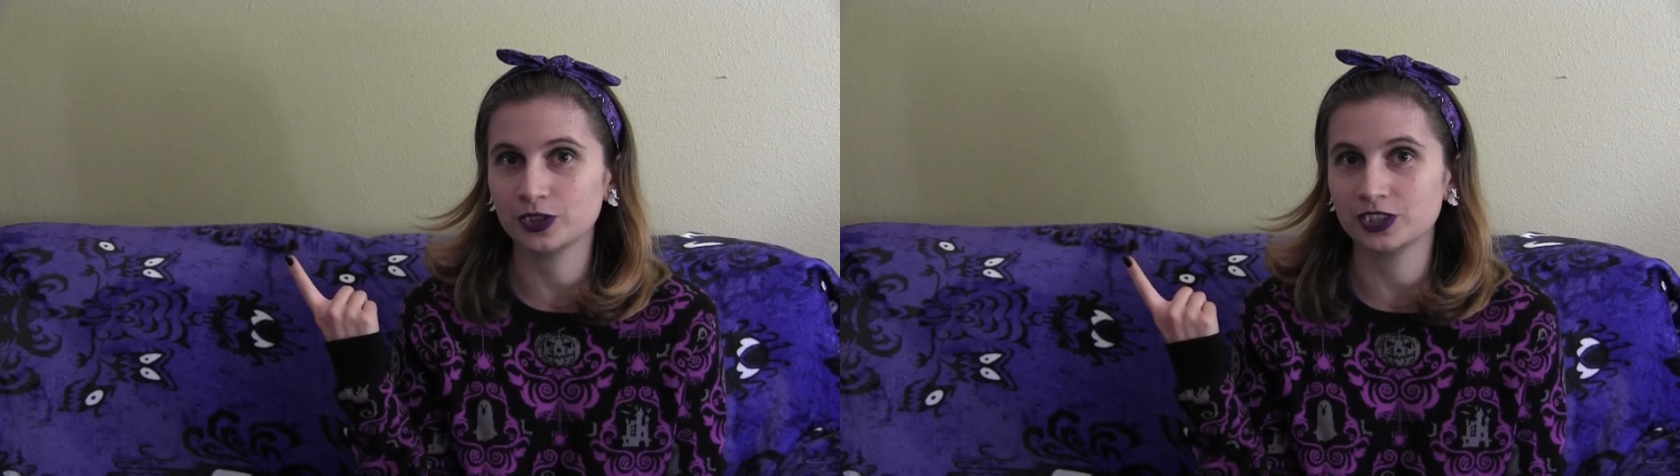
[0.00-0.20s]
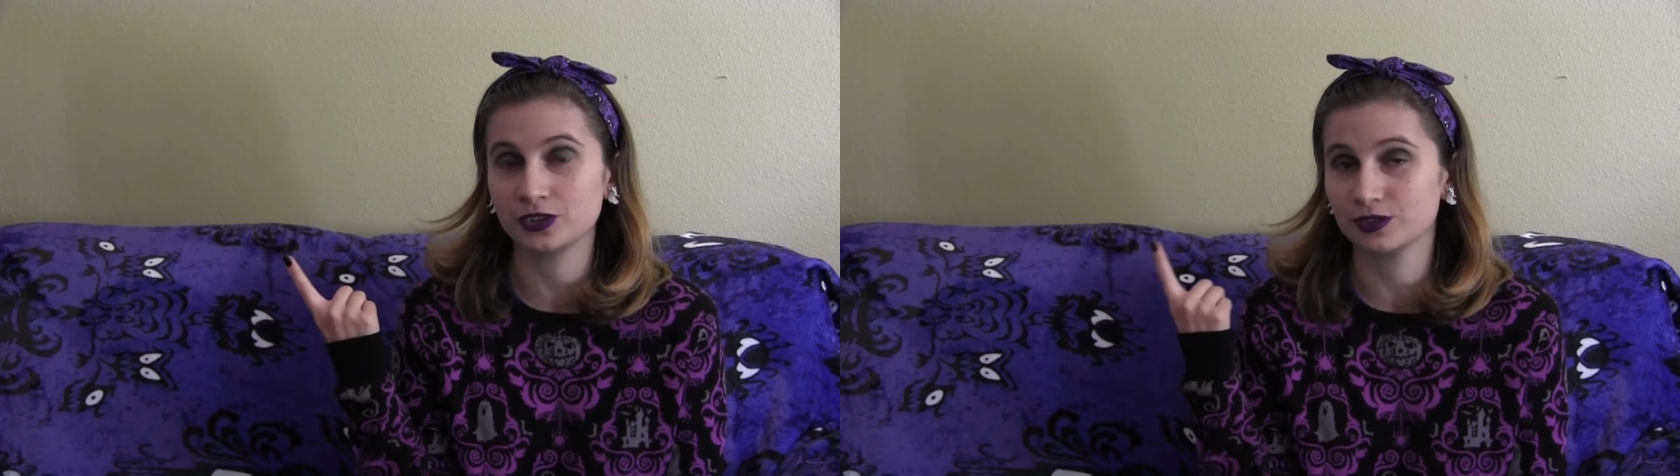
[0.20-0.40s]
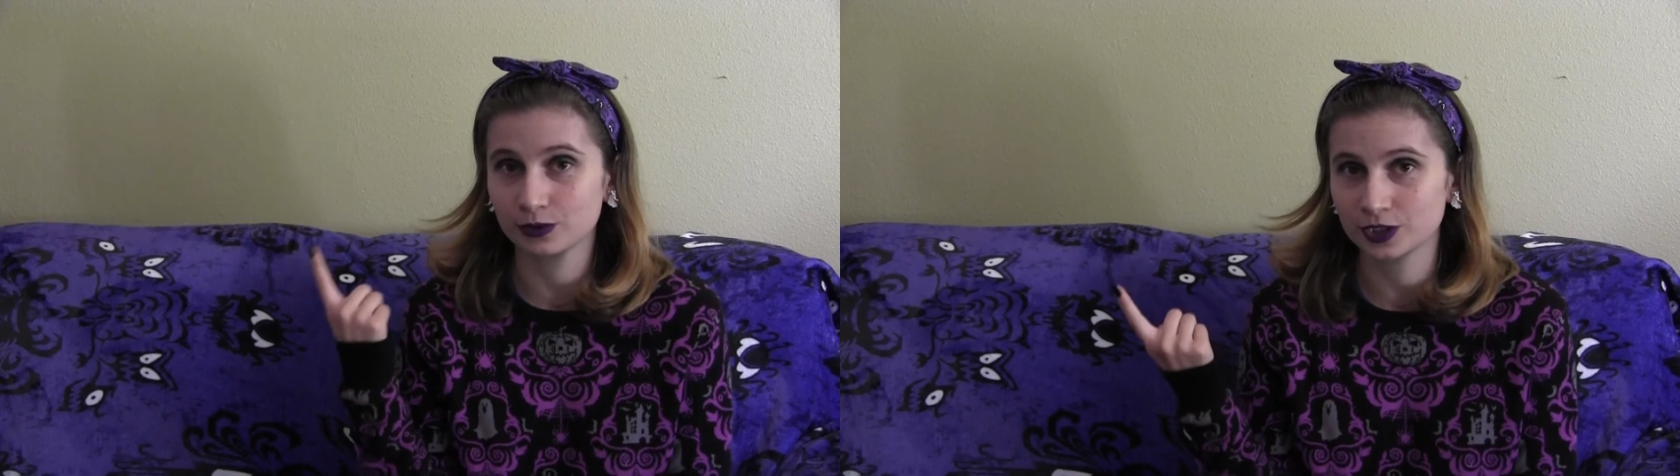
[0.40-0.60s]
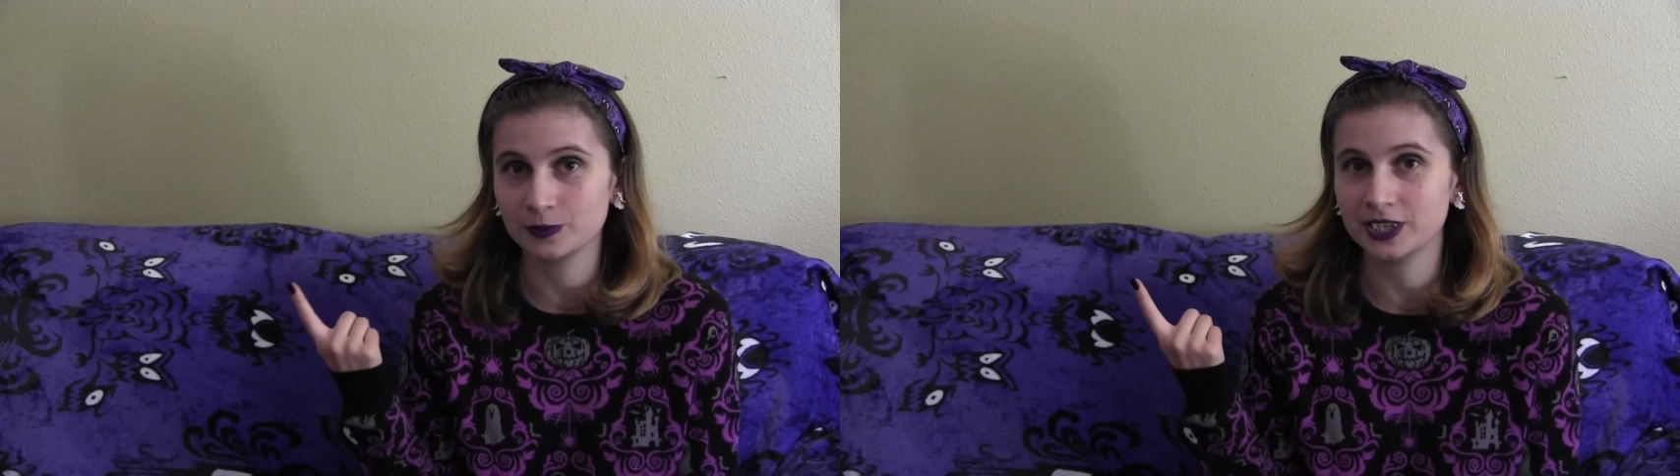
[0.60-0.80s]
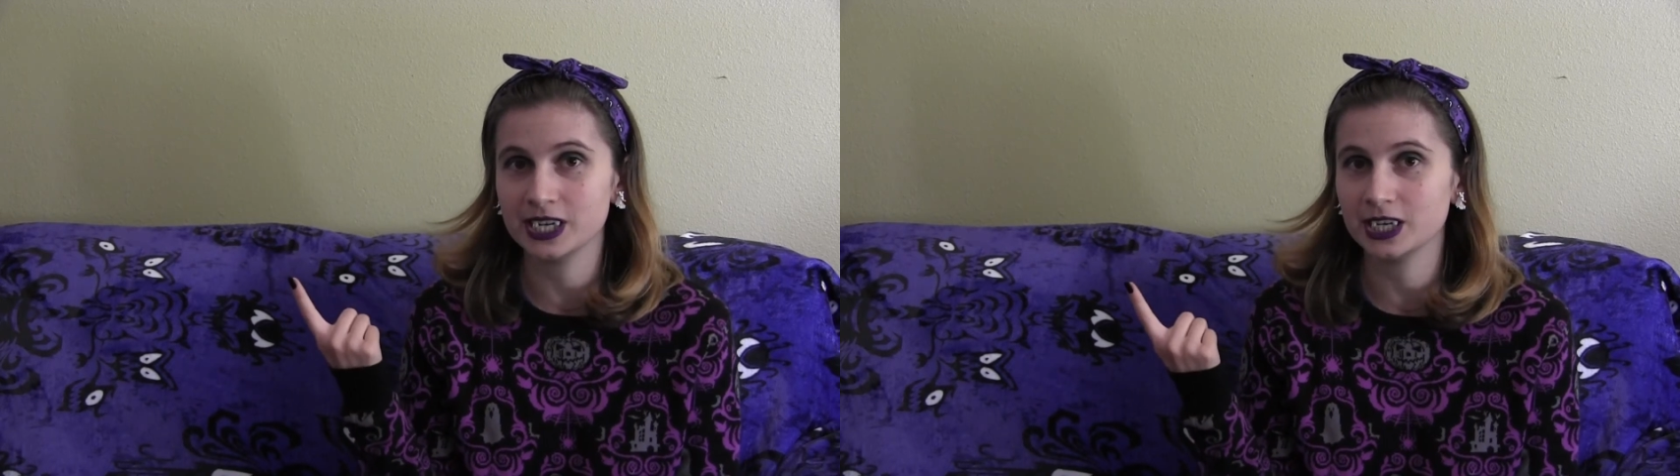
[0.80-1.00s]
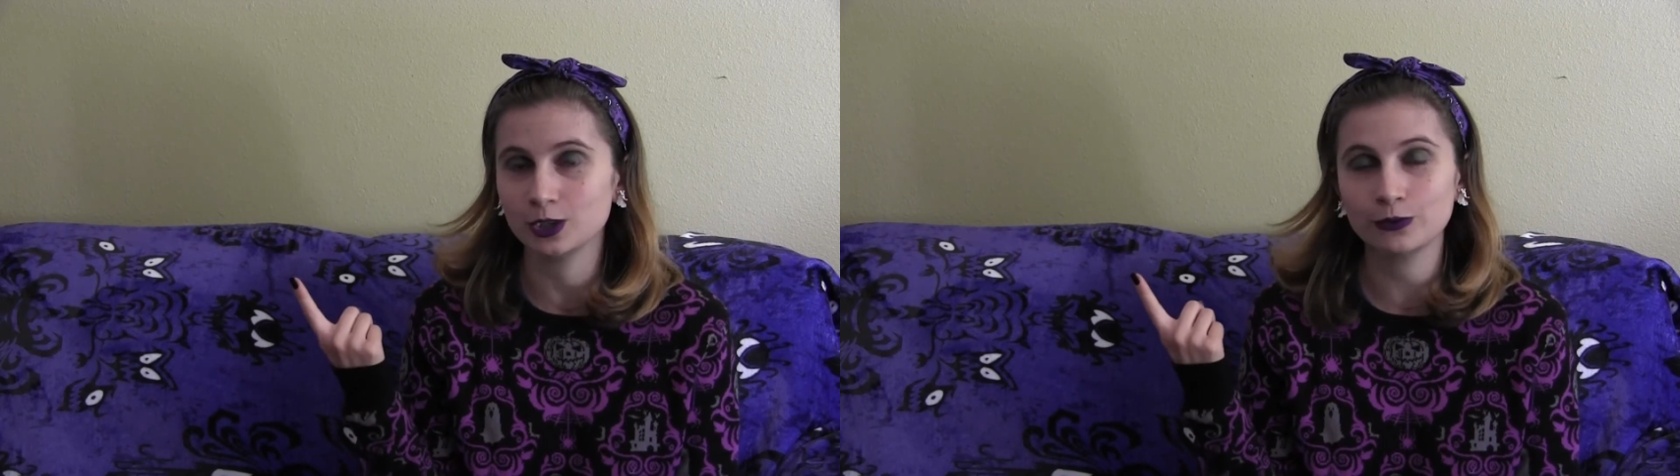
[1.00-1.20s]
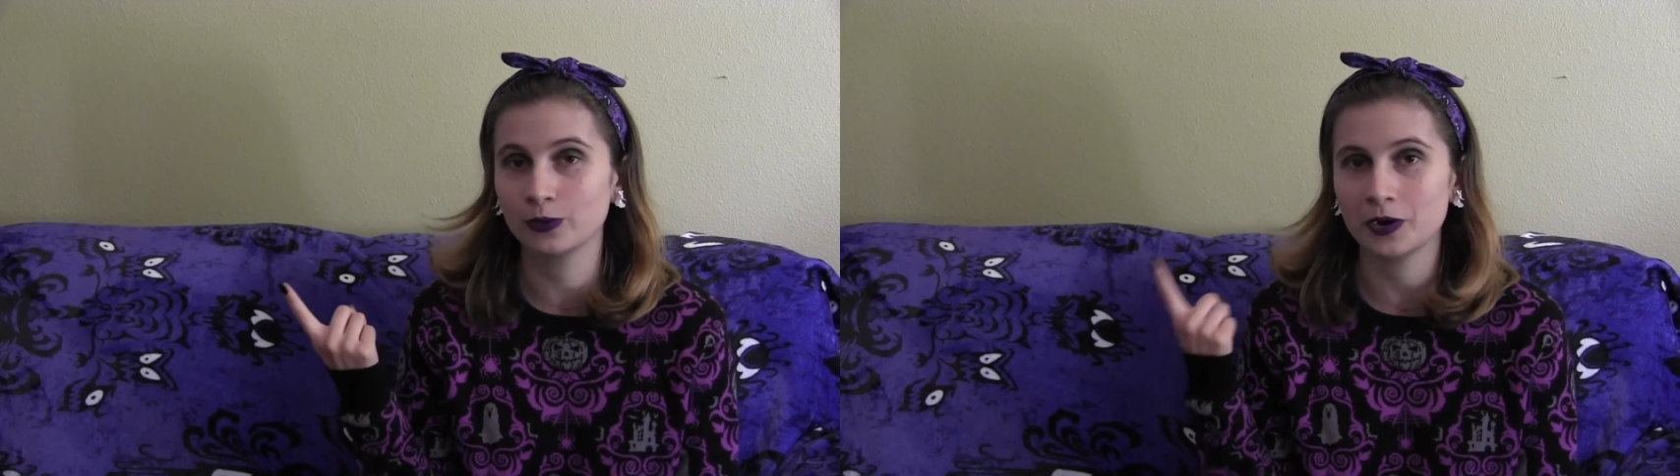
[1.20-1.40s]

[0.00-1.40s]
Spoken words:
Which is the source material for